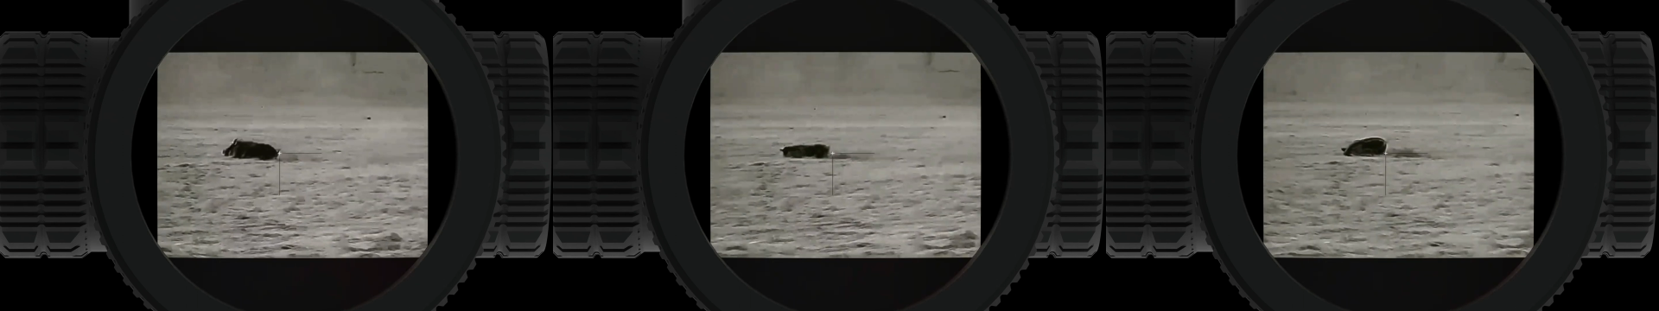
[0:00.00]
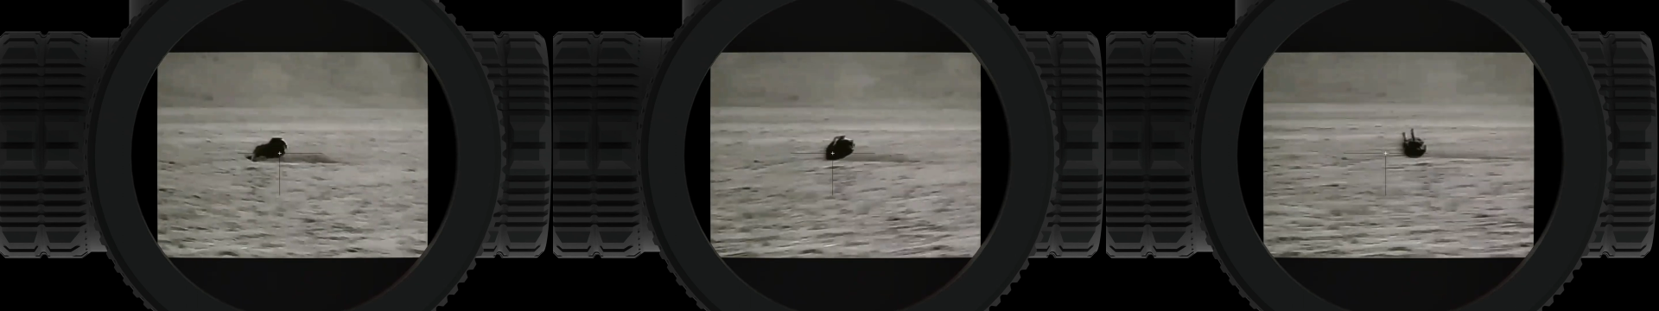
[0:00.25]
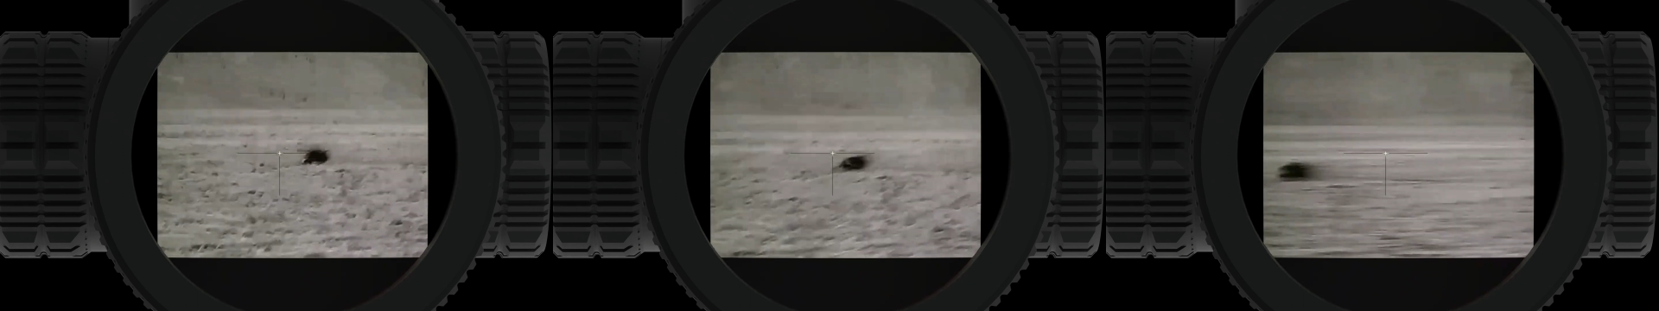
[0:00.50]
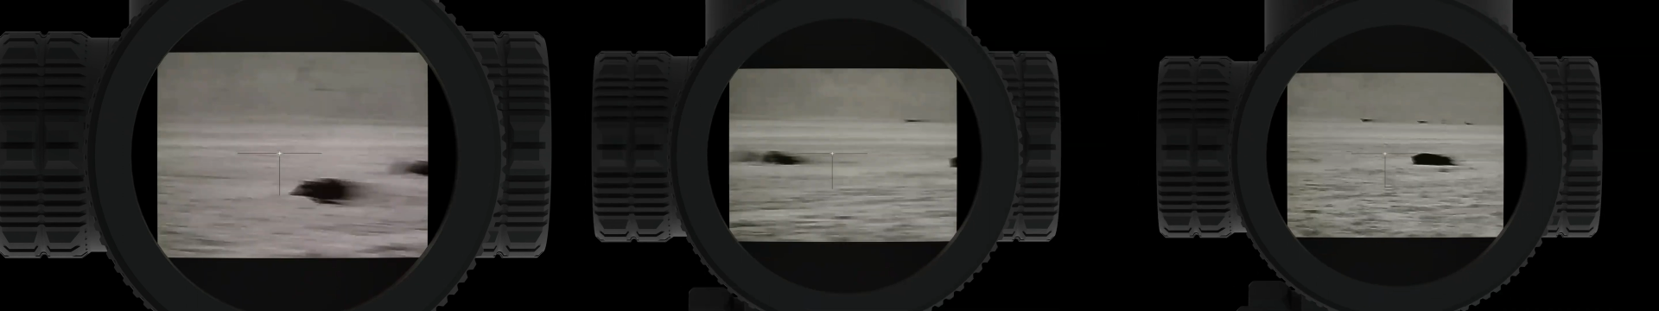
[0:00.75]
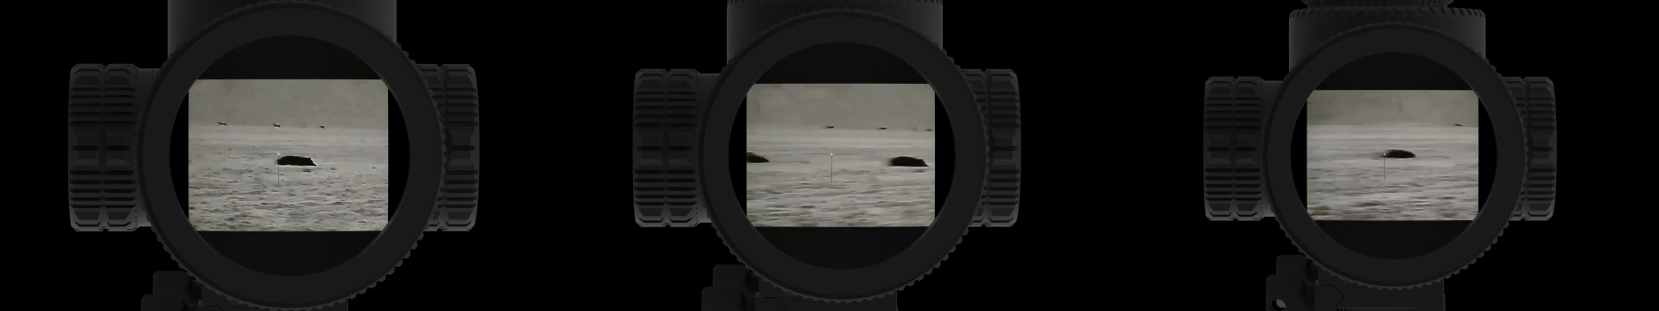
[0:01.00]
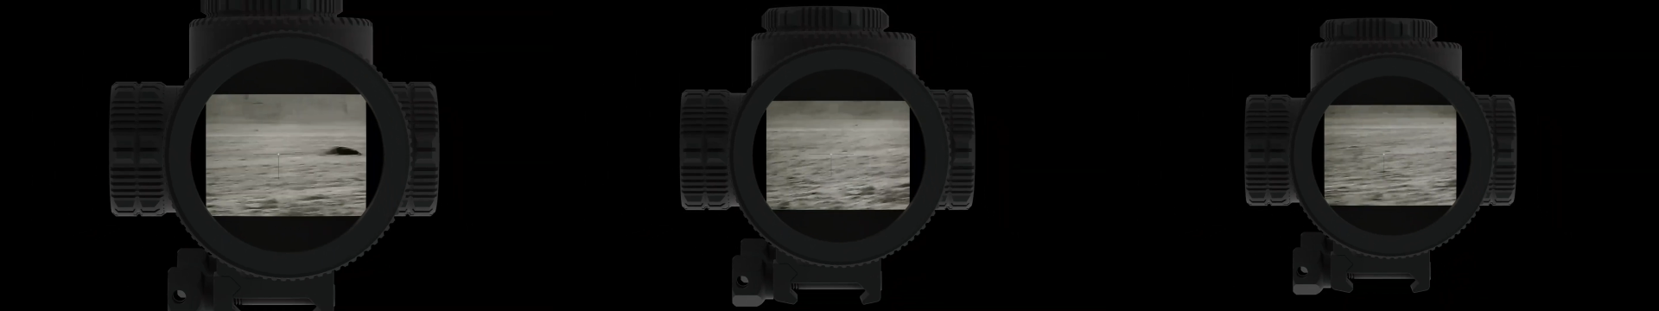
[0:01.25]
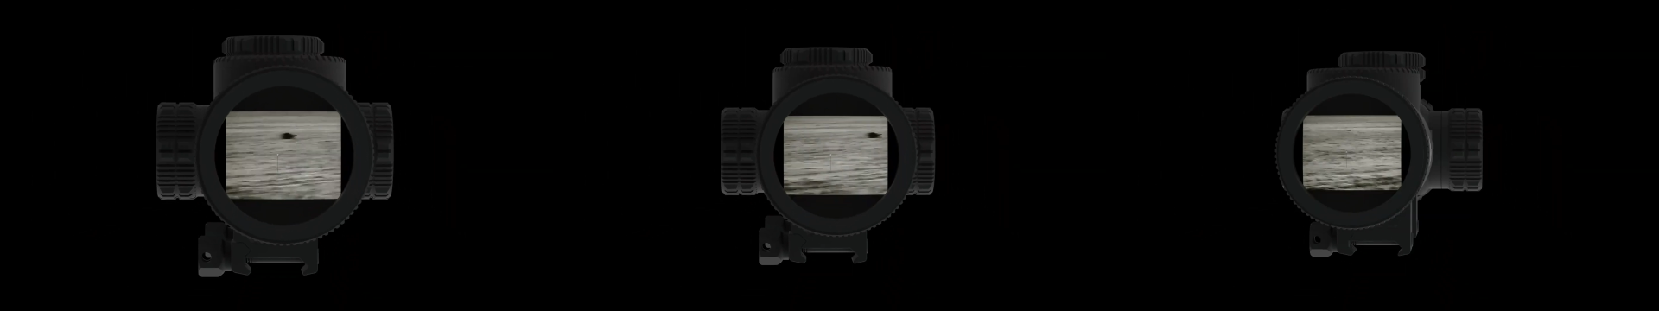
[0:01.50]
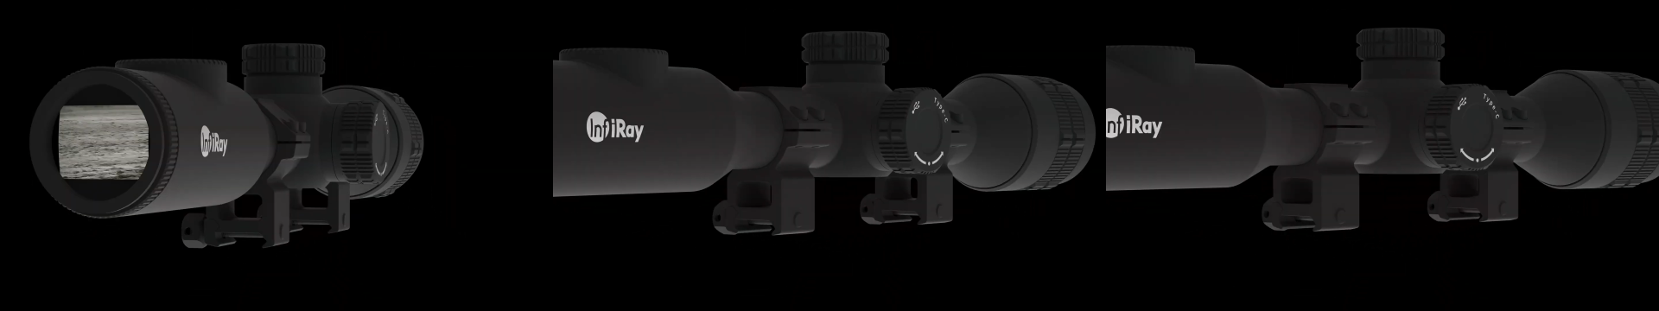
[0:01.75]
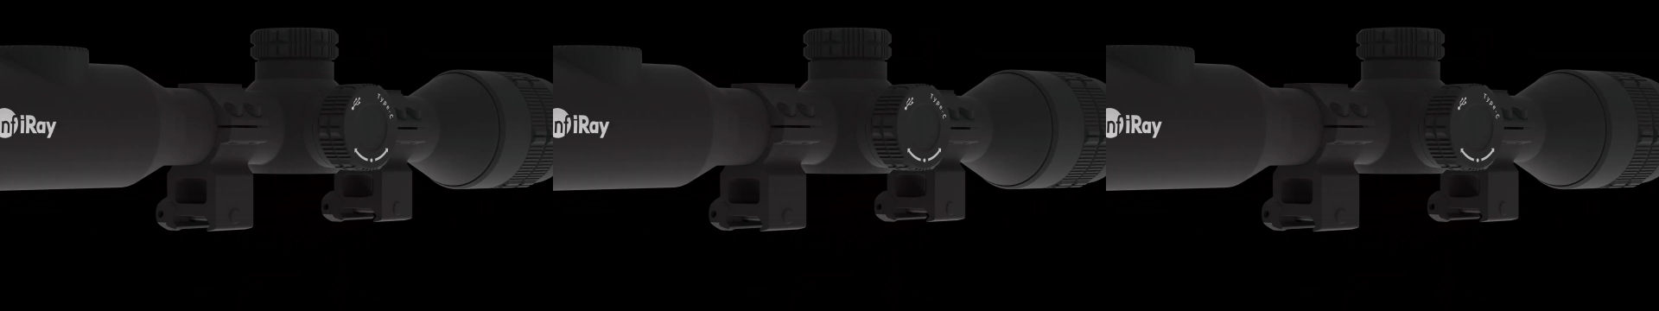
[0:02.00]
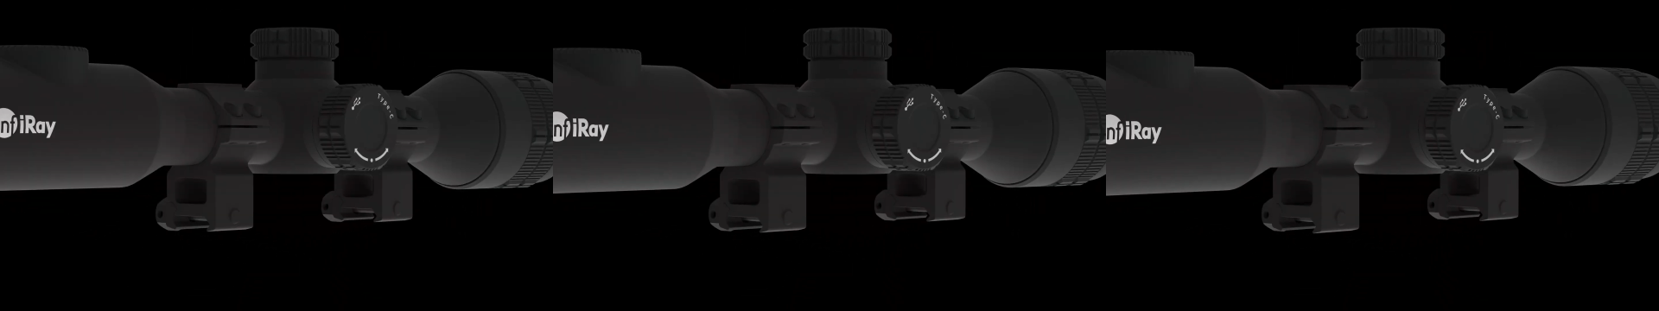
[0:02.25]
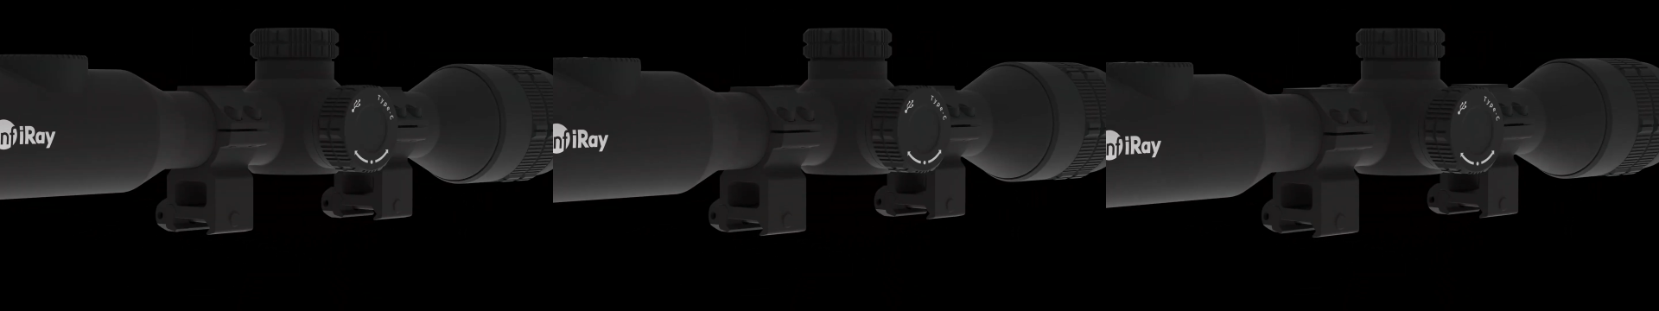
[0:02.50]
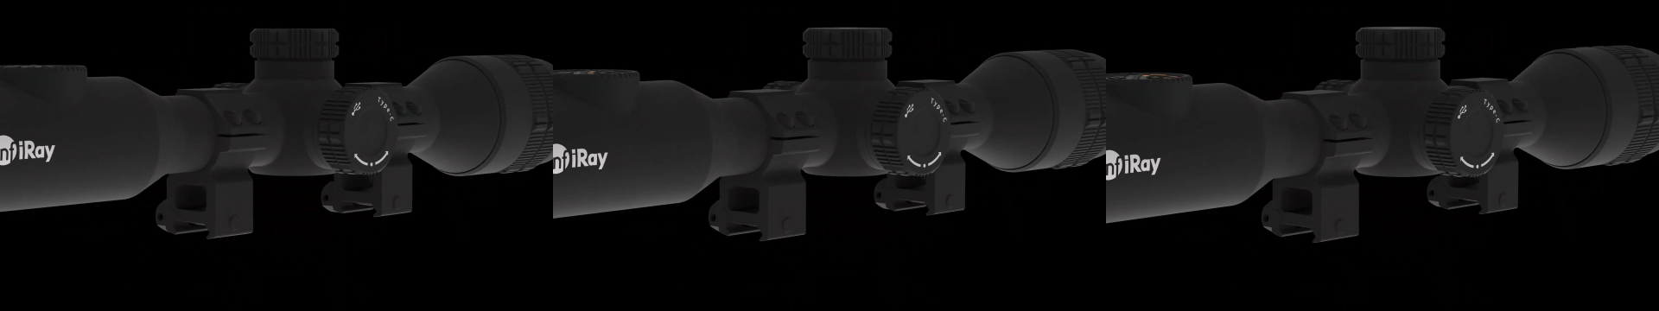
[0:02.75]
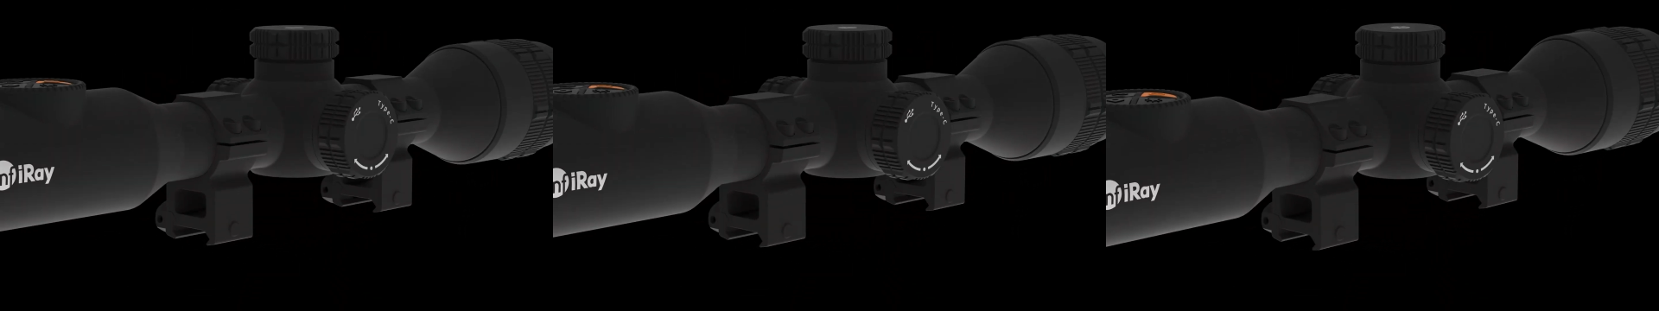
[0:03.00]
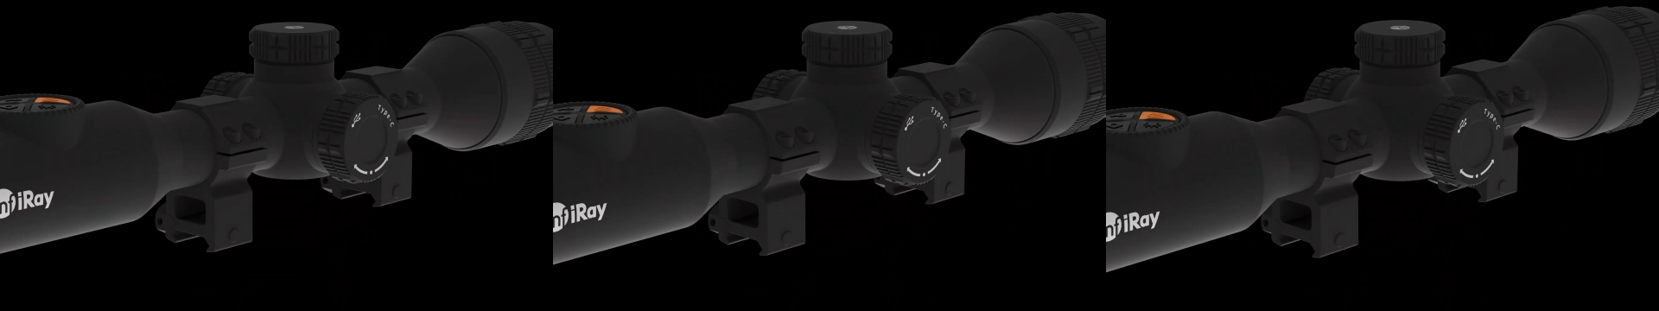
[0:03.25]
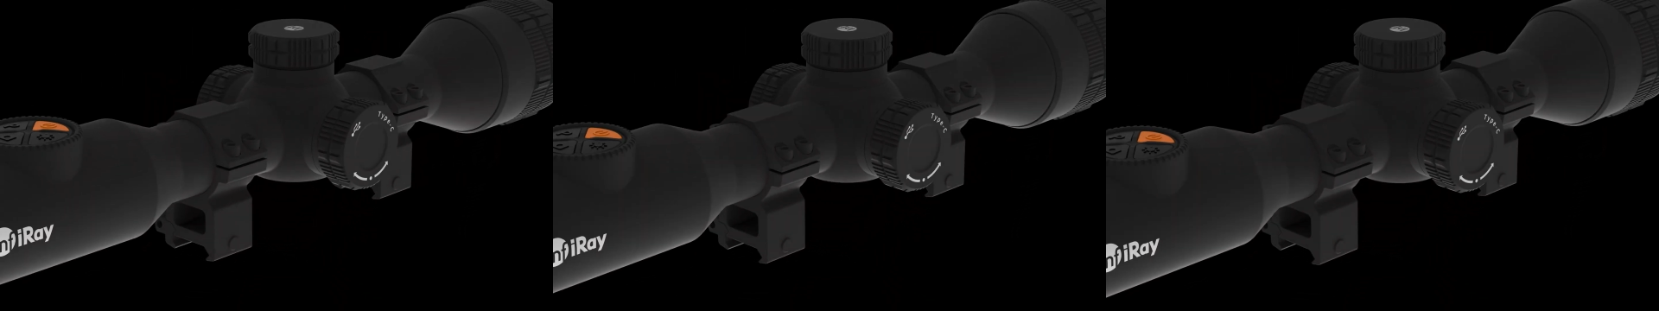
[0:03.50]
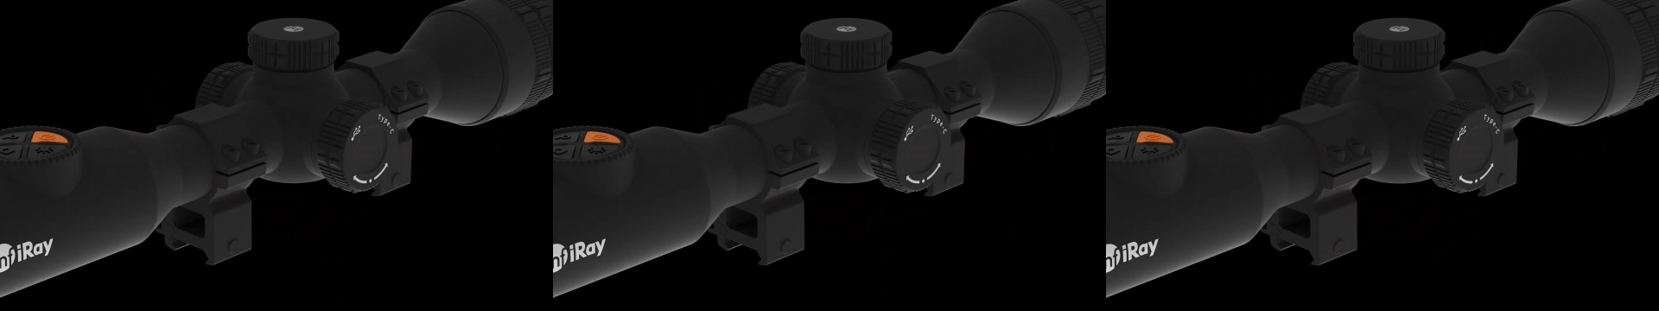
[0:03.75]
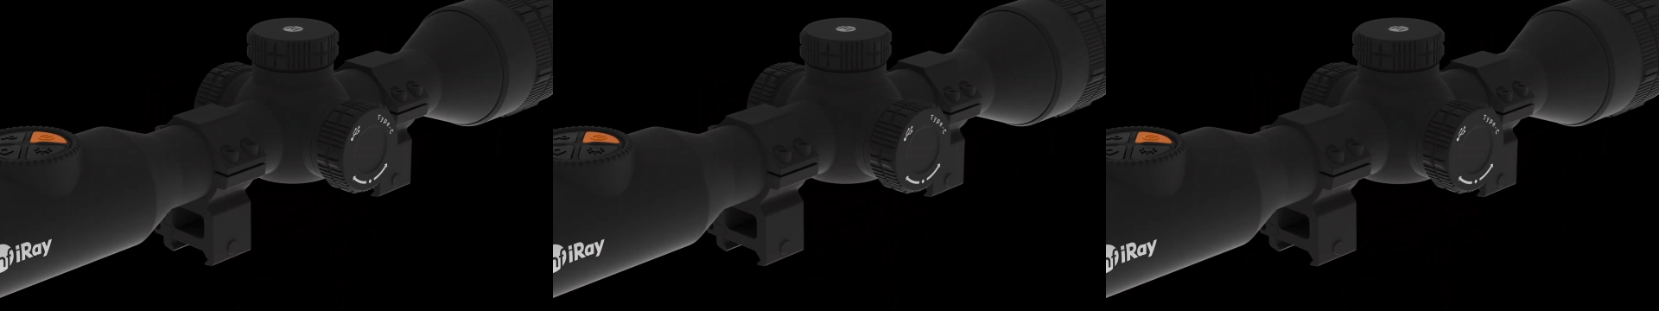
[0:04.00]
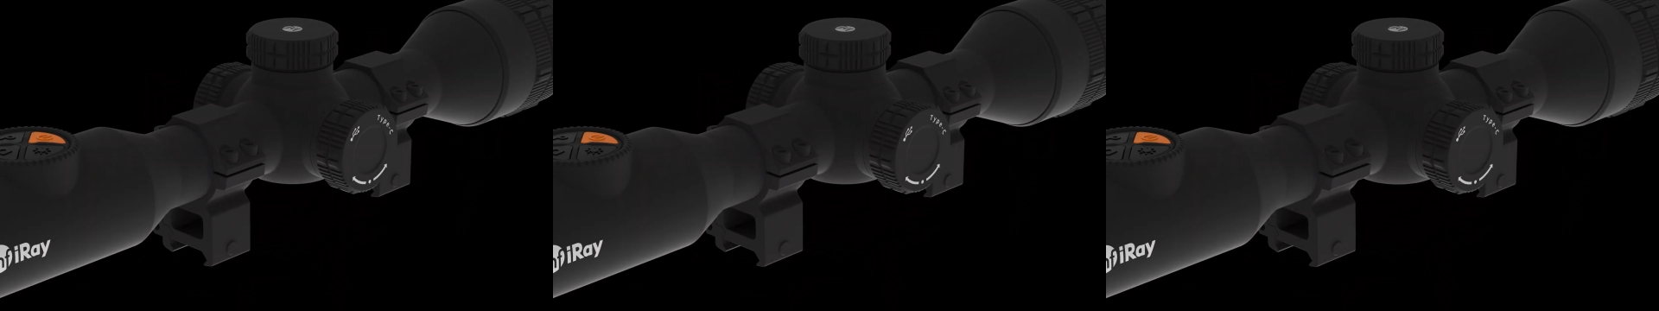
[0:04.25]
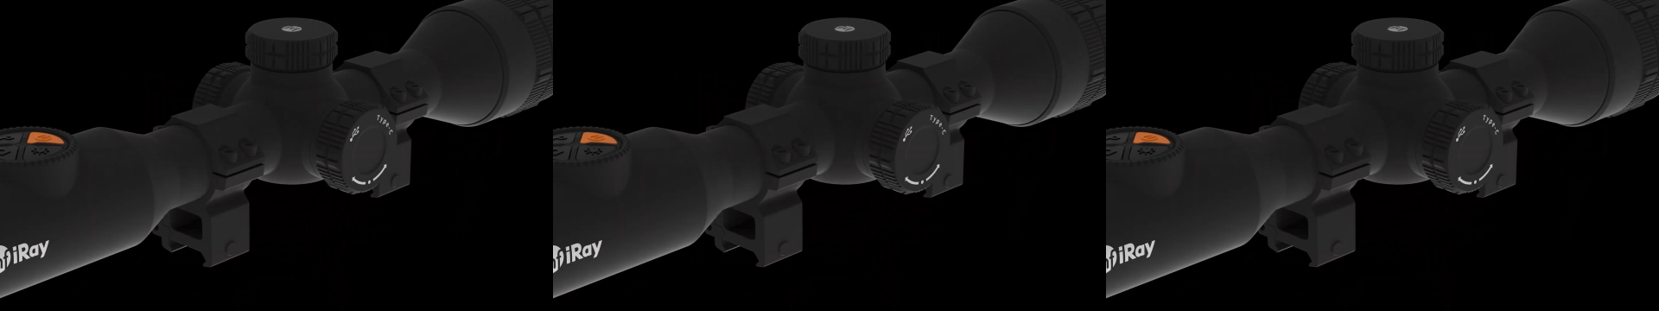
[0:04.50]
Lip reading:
(no speaker visible)